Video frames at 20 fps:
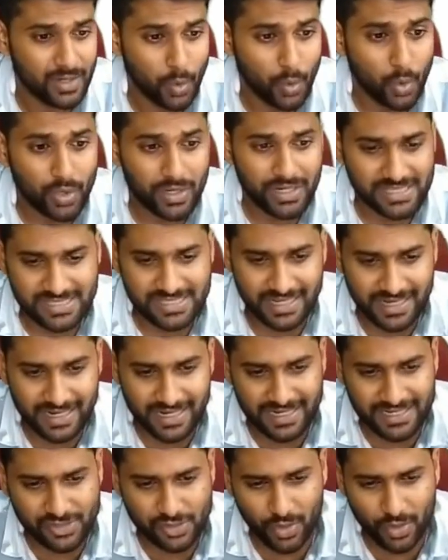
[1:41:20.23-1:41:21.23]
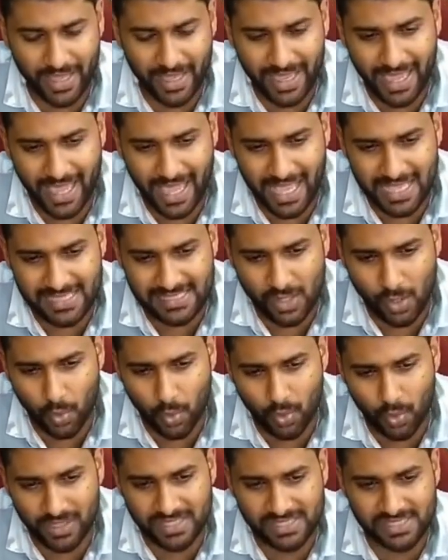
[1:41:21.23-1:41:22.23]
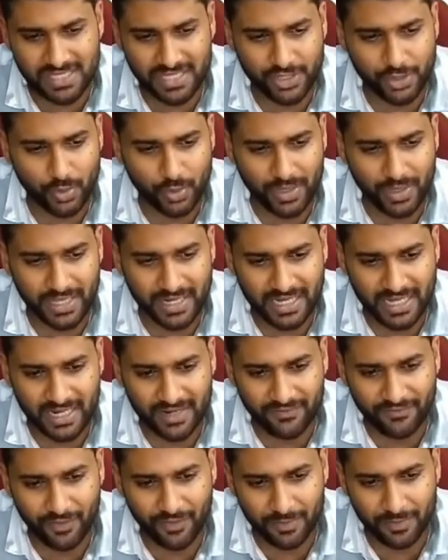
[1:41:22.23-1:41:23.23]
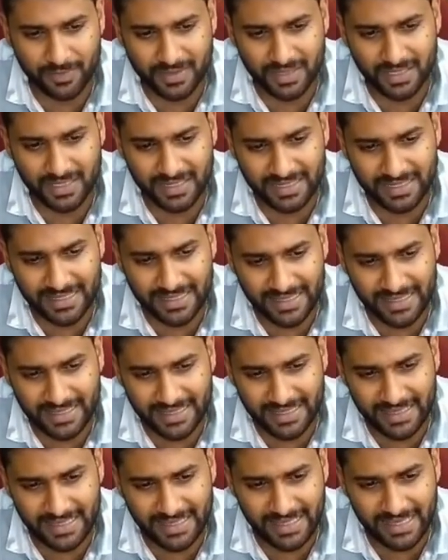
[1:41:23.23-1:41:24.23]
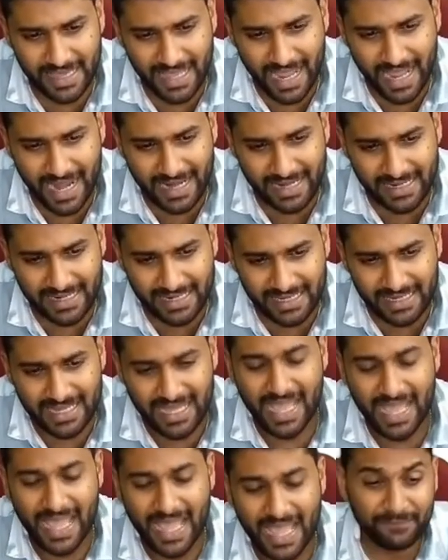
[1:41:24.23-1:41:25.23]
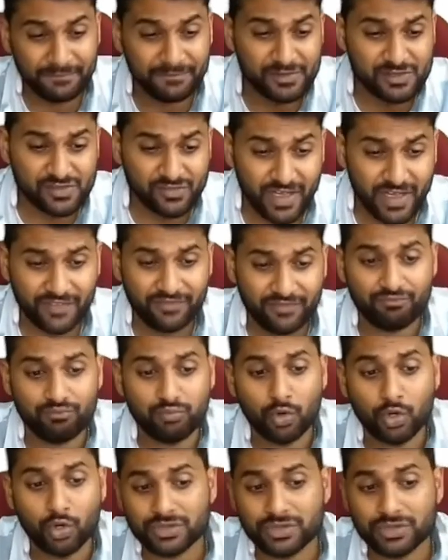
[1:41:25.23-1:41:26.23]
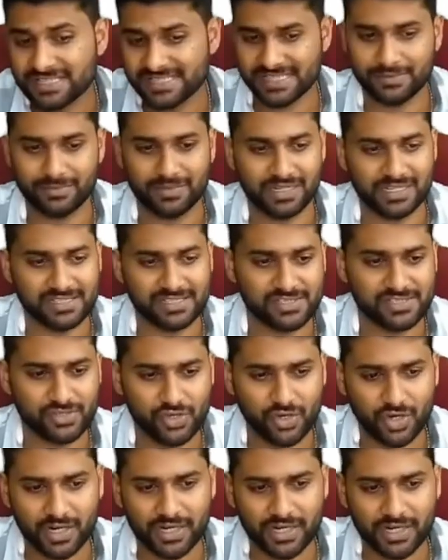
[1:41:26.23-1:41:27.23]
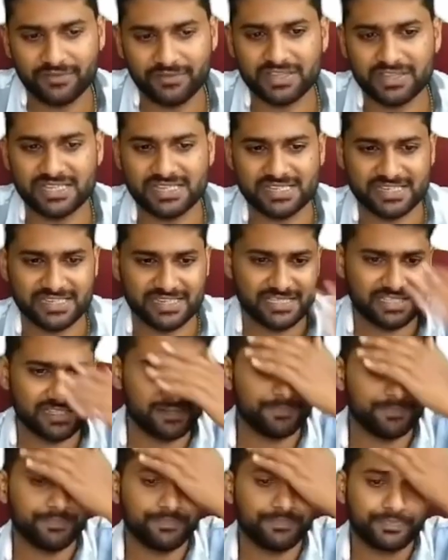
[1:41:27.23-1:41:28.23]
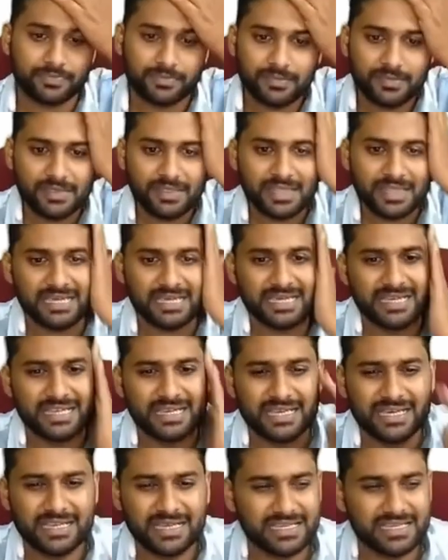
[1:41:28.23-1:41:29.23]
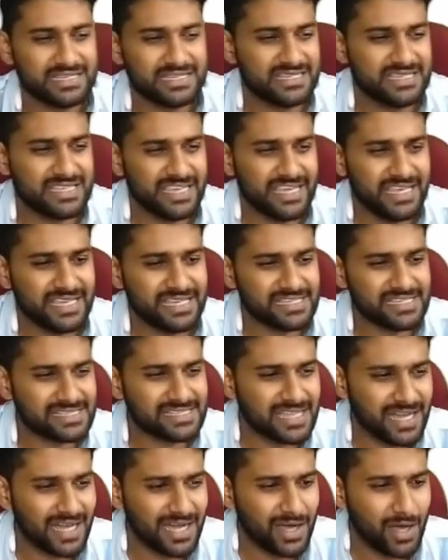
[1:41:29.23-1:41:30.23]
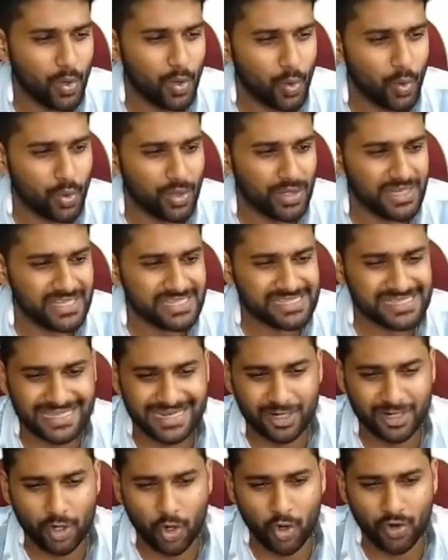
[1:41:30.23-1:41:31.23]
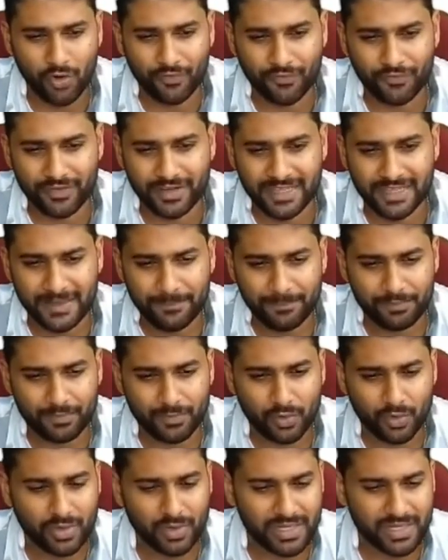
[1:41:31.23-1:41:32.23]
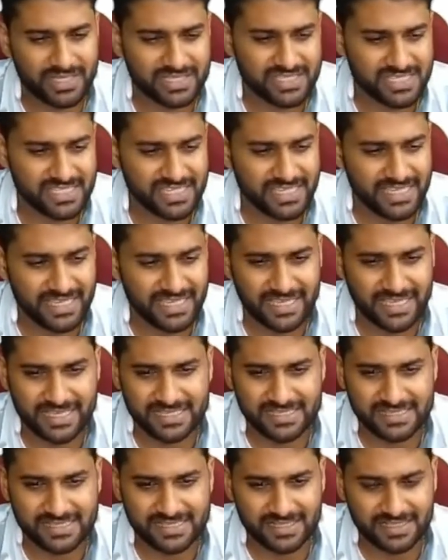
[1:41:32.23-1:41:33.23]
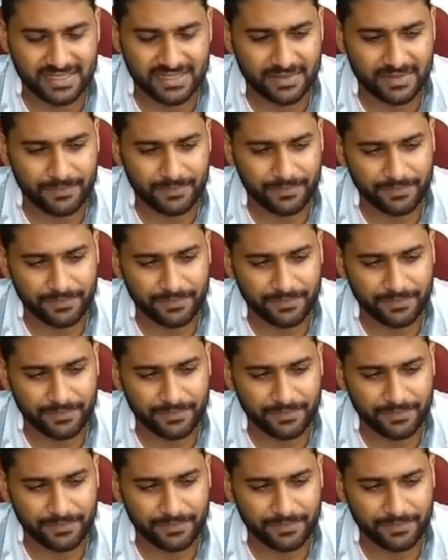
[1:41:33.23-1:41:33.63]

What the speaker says: only son, right? So A has a only son. You can confirm that E and F's wife both are siblings. You are done with this data. G is the only son of D. Okay, G is the